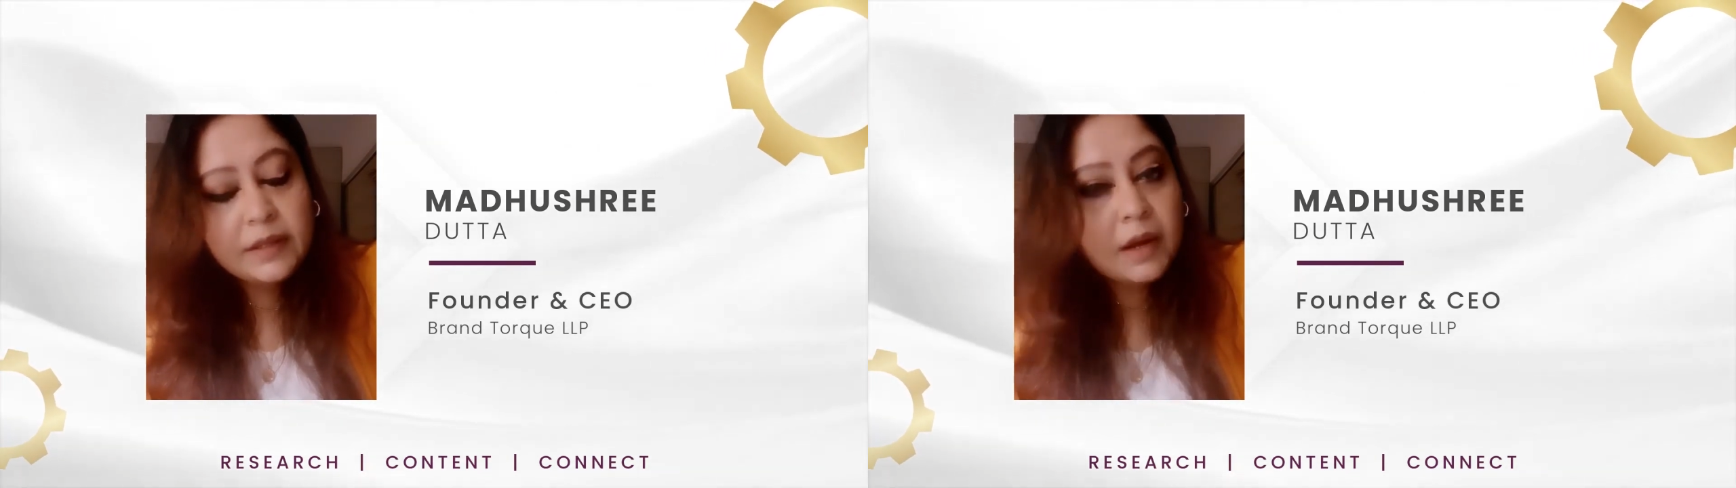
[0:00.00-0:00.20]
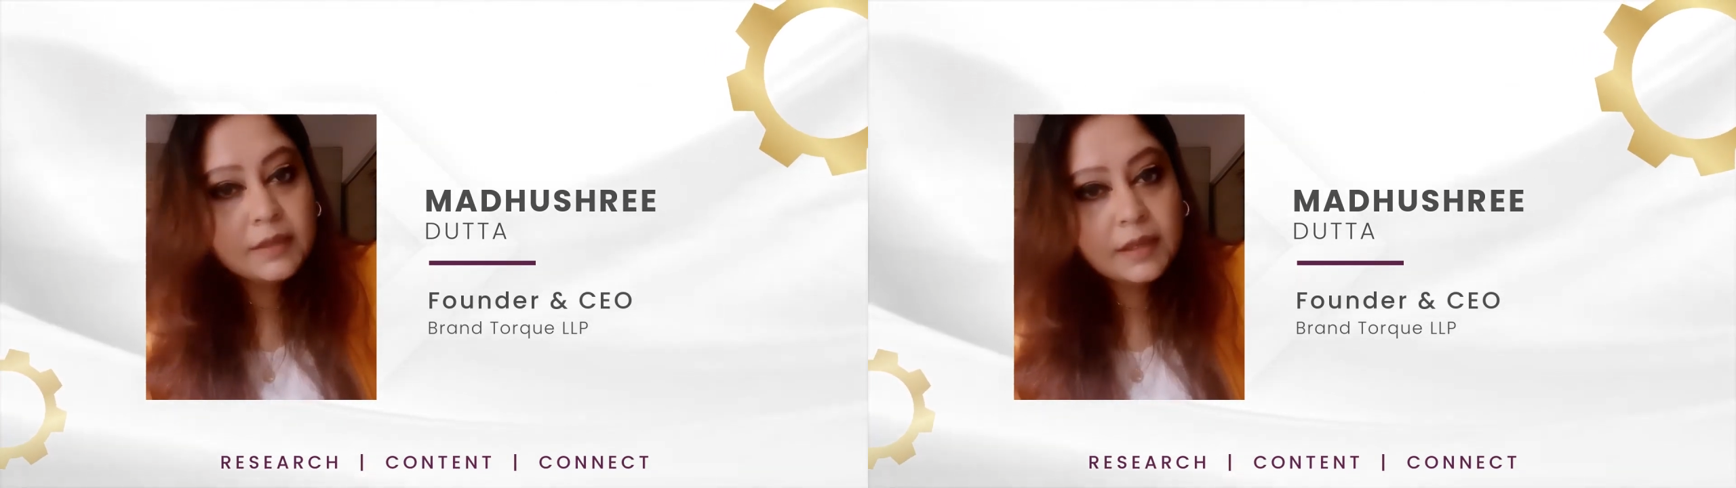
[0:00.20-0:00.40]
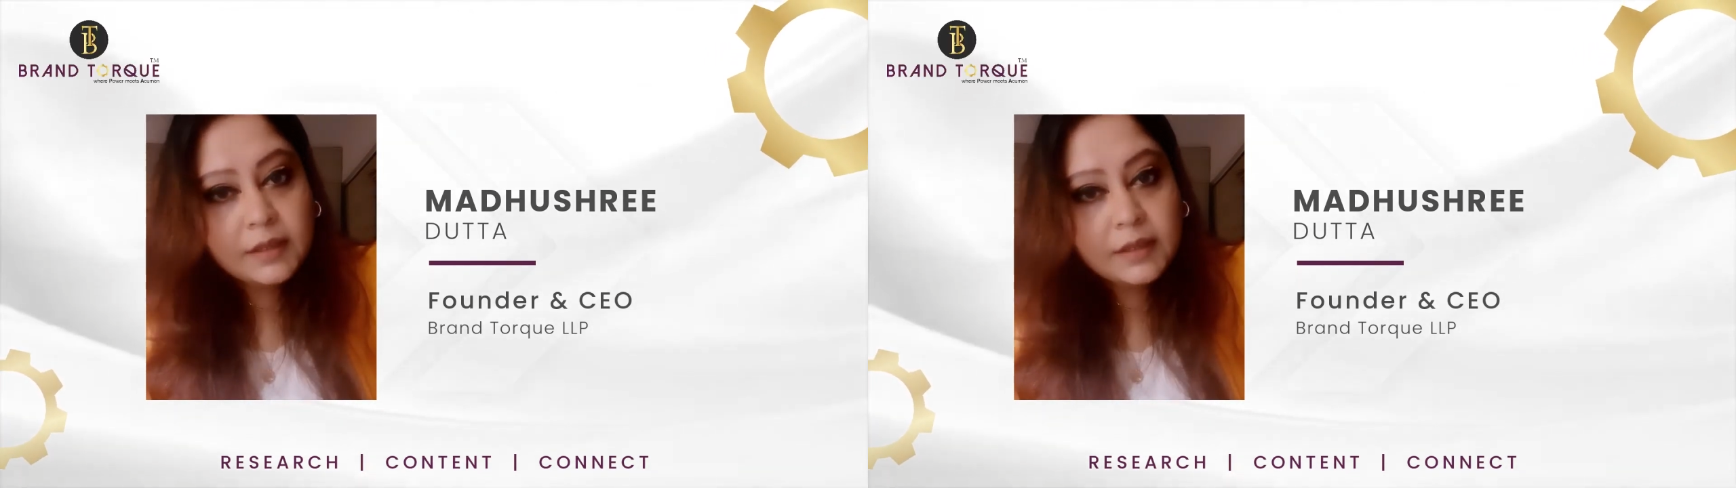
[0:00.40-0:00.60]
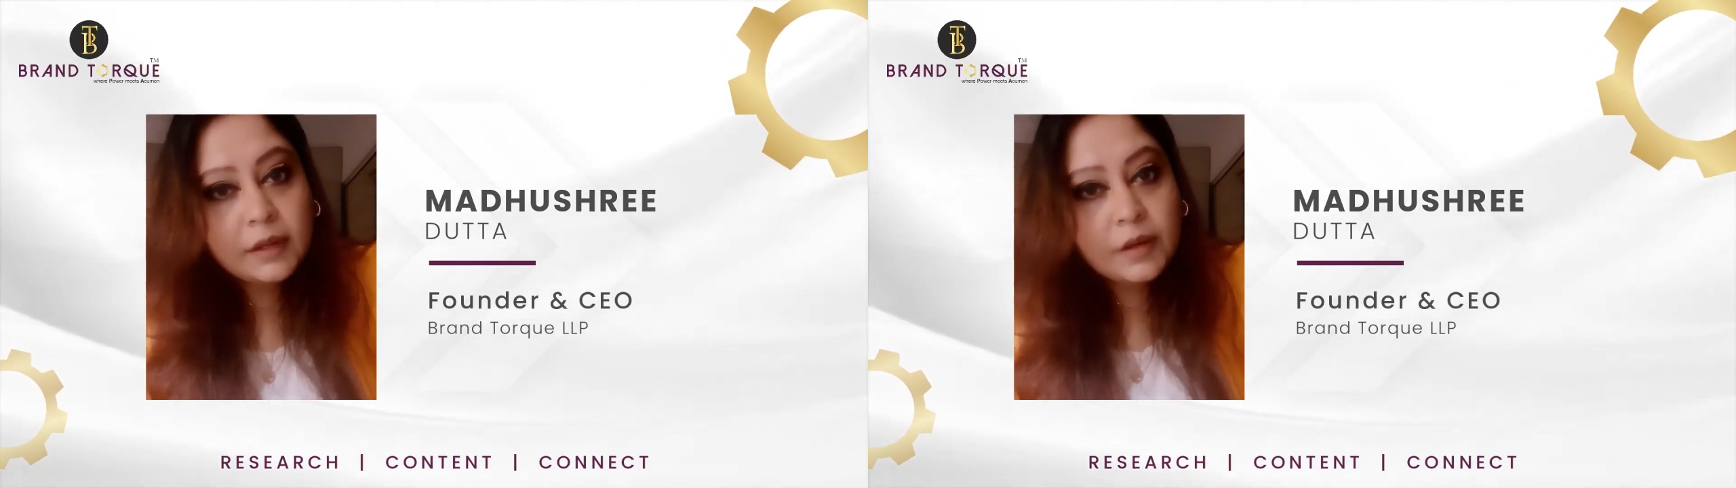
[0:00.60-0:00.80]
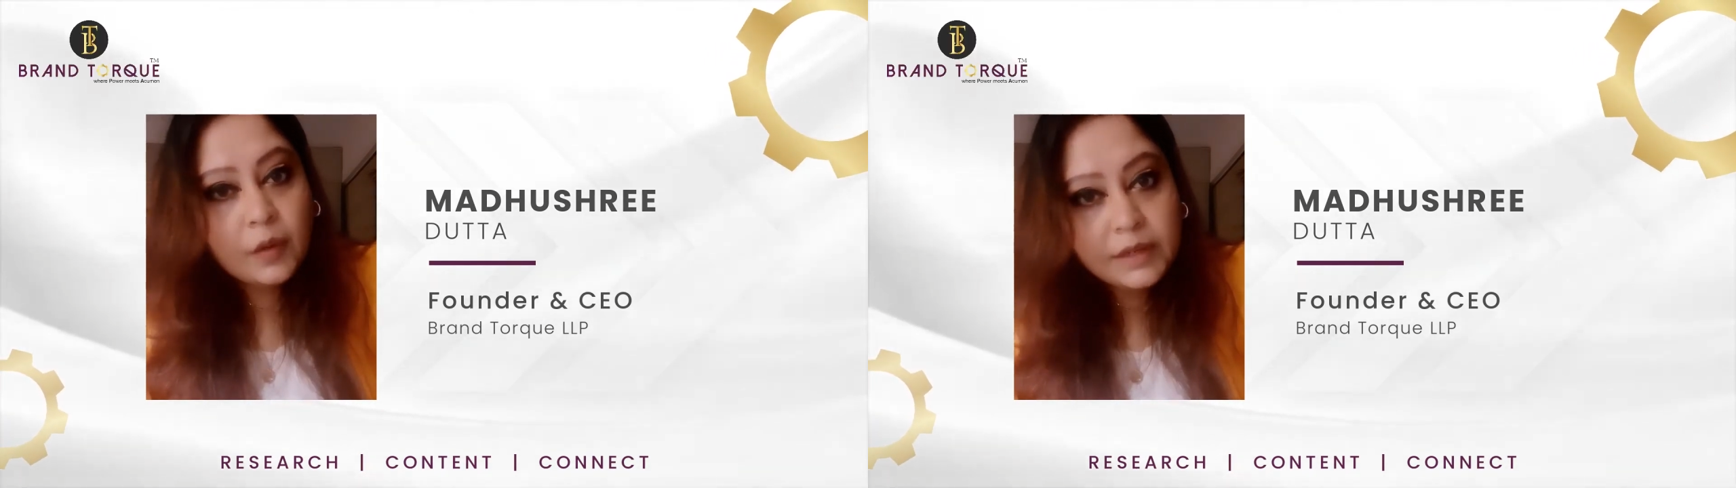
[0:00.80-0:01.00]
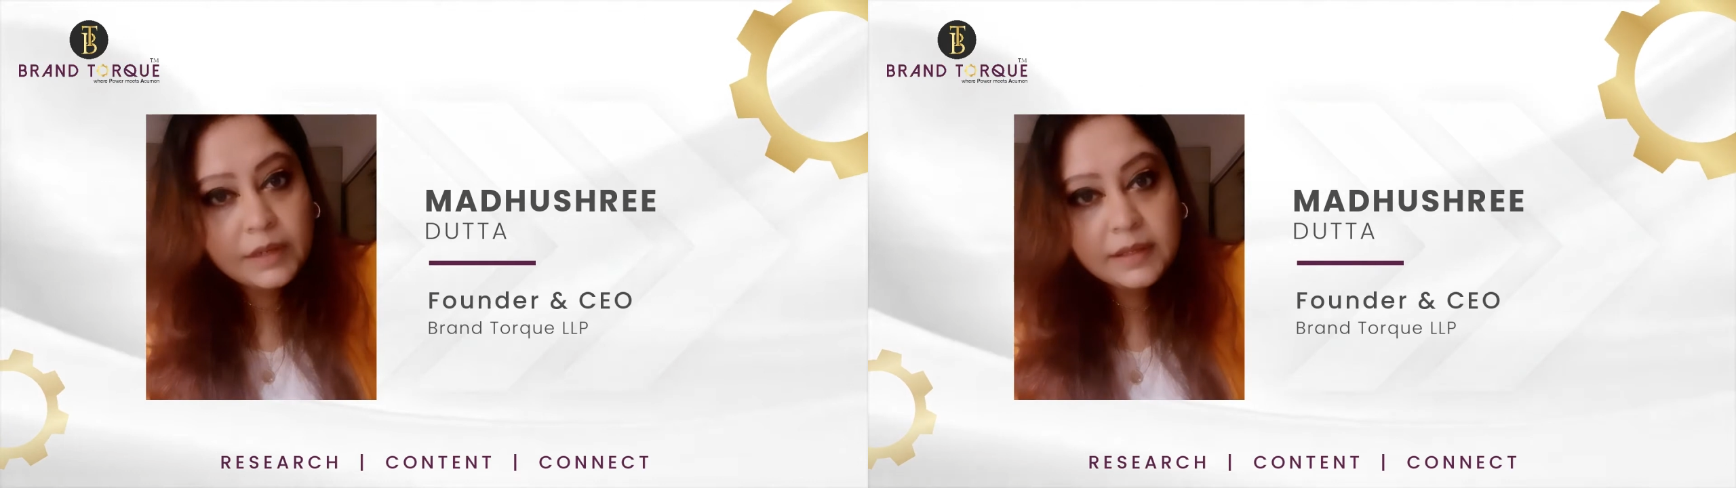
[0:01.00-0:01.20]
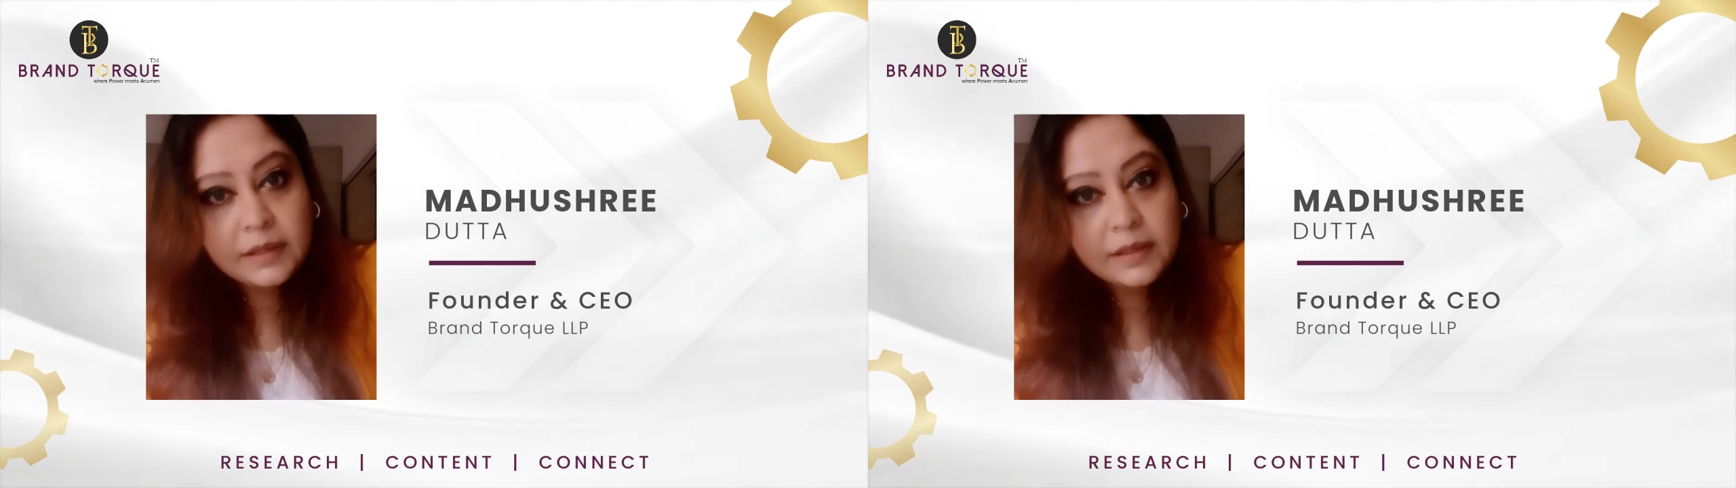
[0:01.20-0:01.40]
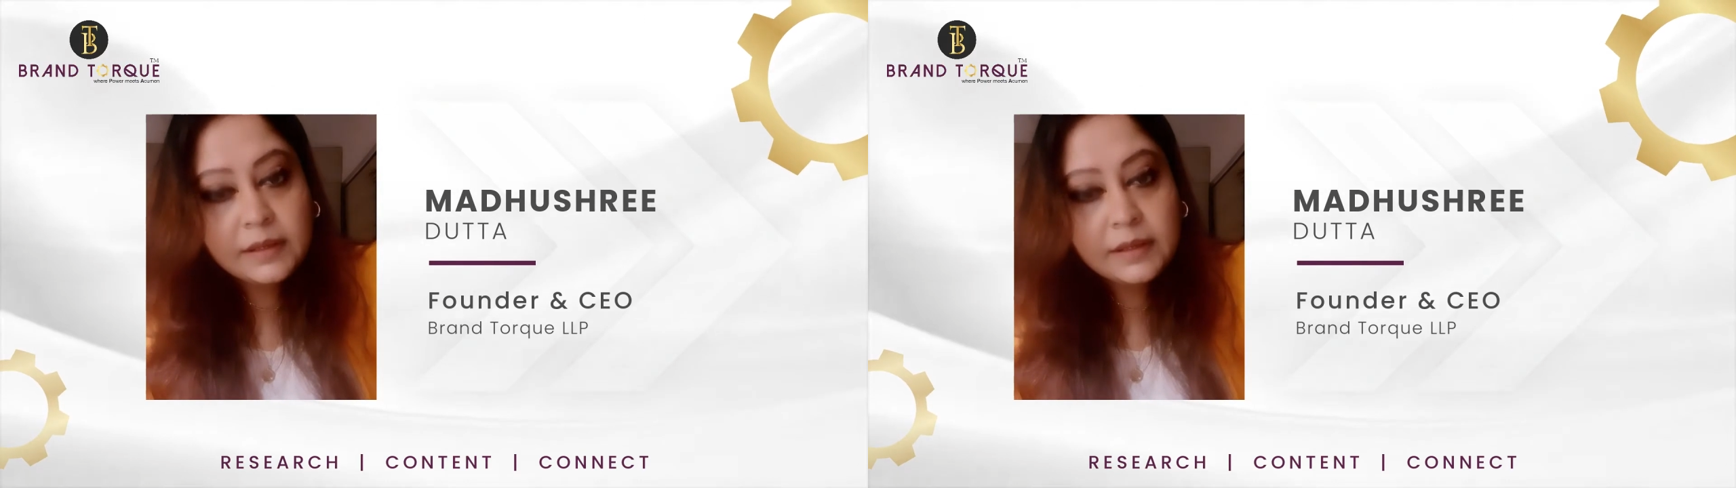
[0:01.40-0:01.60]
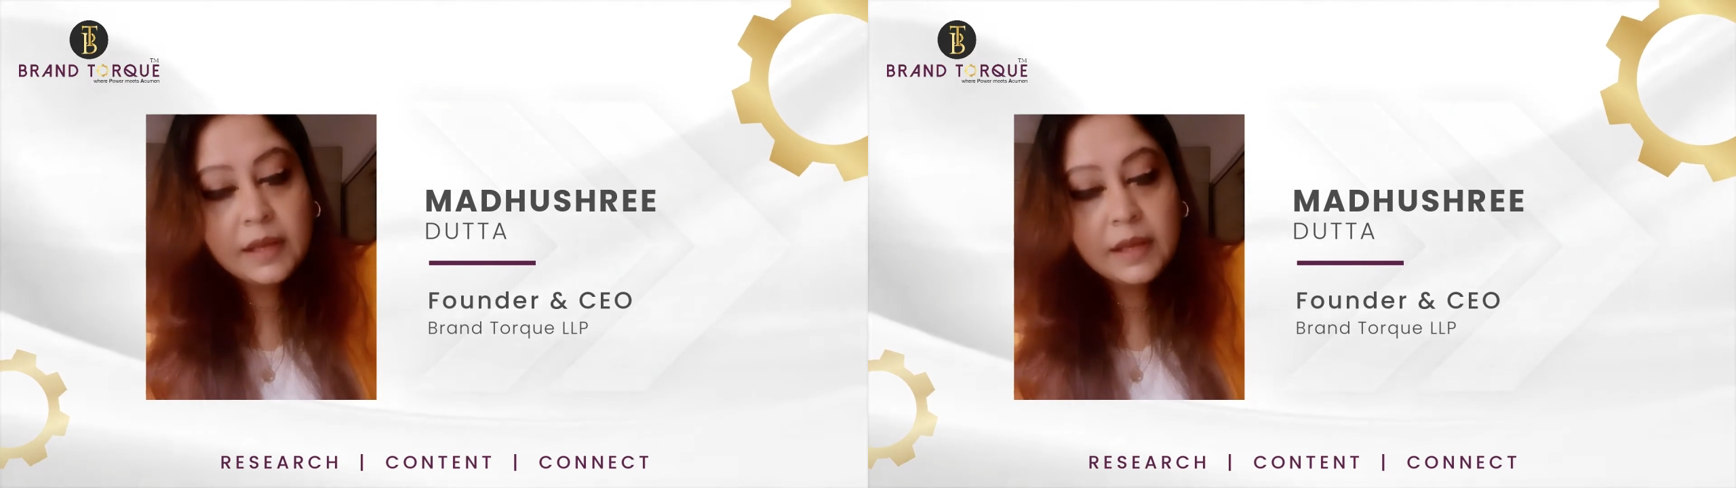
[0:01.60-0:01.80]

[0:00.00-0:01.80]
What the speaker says: amongst their target audiences.